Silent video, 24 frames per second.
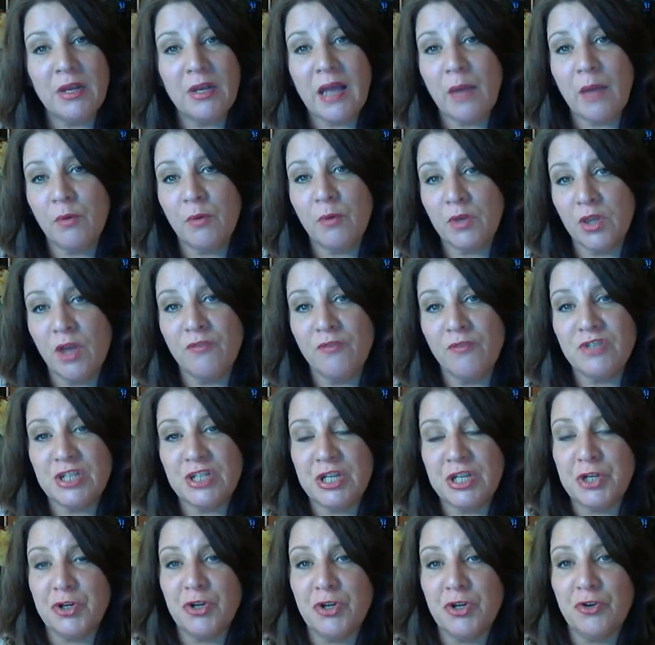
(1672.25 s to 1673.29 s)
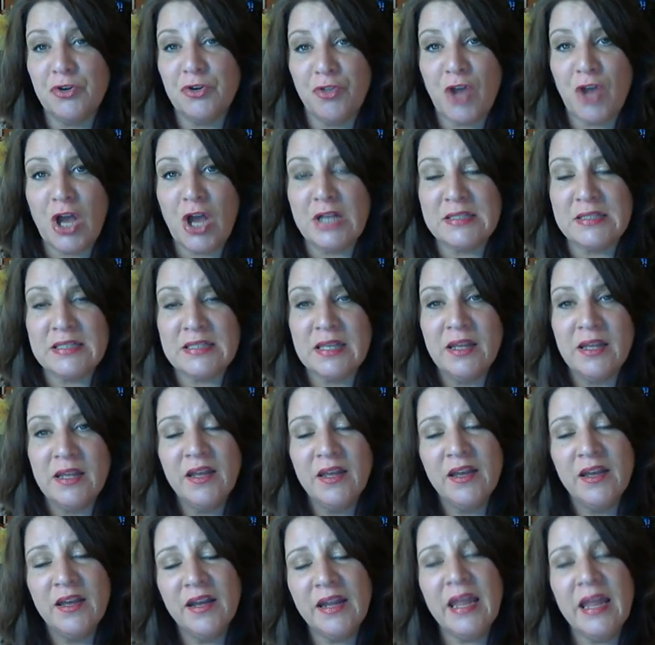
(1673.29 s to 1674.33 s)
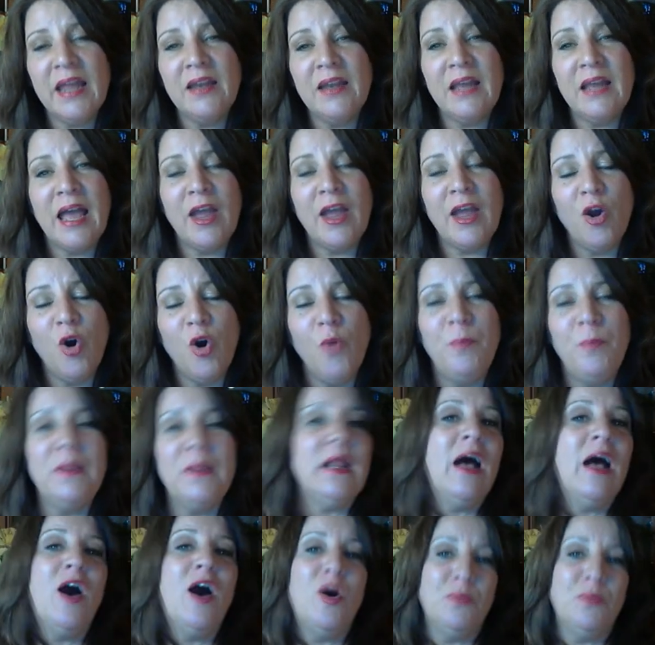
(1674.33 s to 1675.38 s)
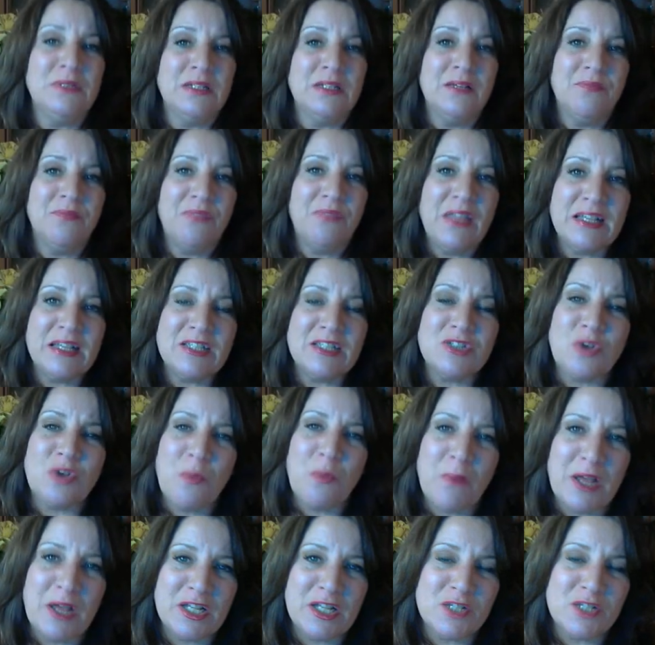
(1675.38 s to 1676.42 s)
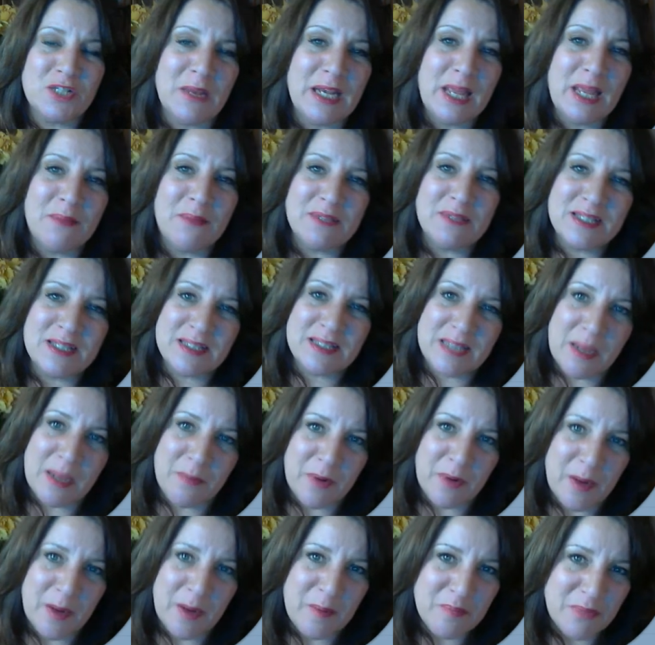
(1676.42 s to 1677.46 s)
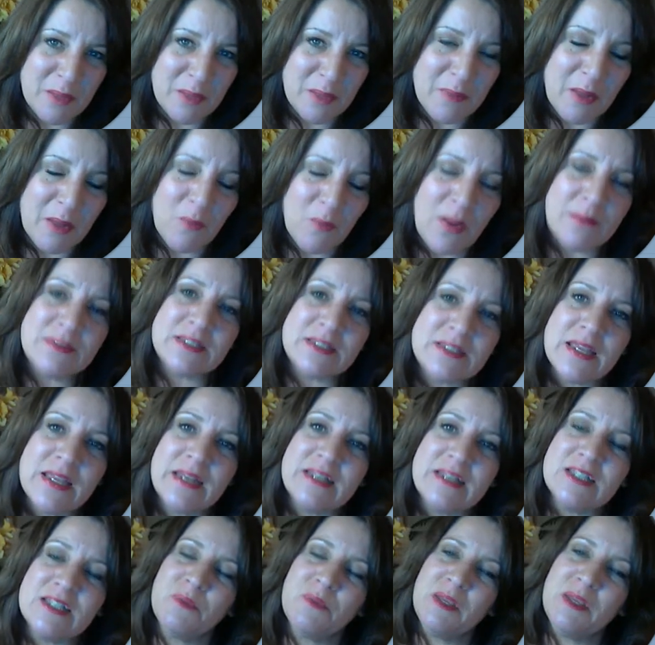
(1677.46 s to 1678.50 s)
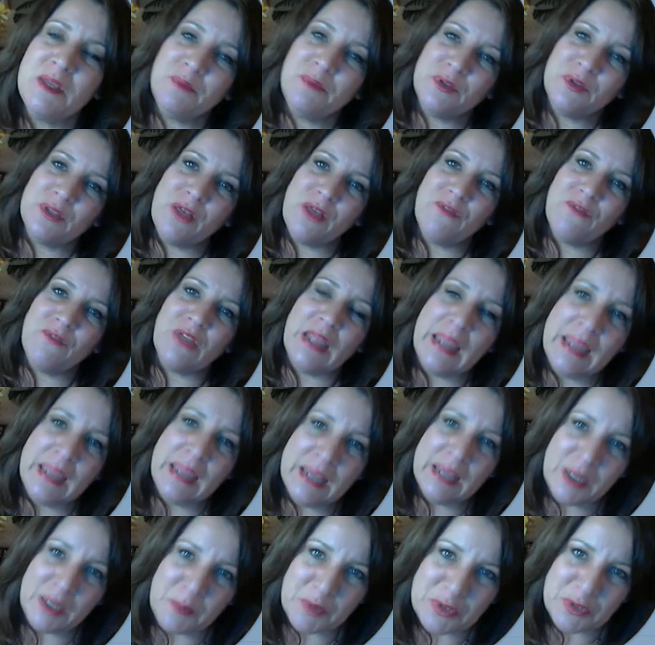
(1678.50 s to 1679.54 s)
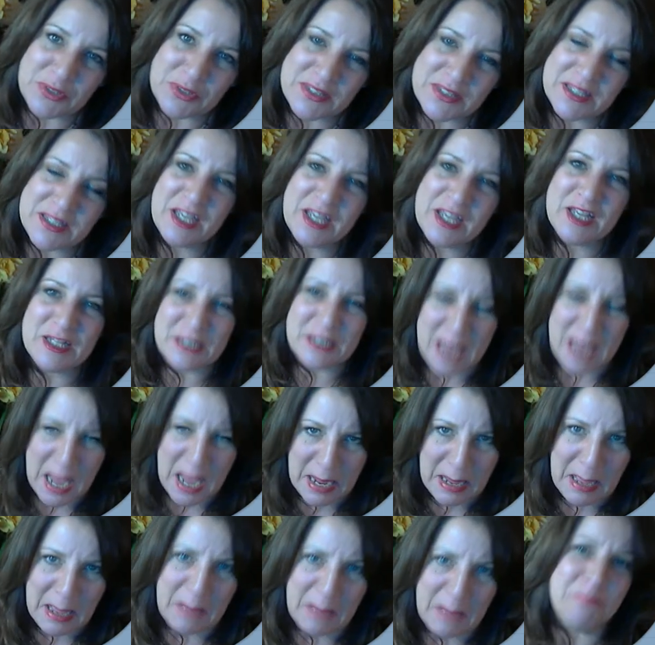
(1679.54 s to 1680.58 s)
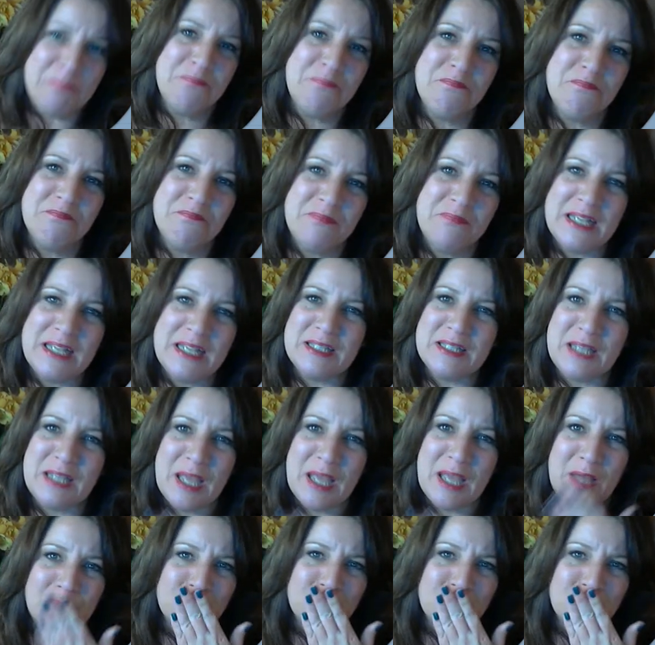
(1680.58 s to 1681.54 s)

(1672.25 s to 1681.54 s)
I would love to hear your thoughts. Again, I hope it helped. Thanks so much. My name is Deborah. My website is peoplelovinganimals.com. Thanks again.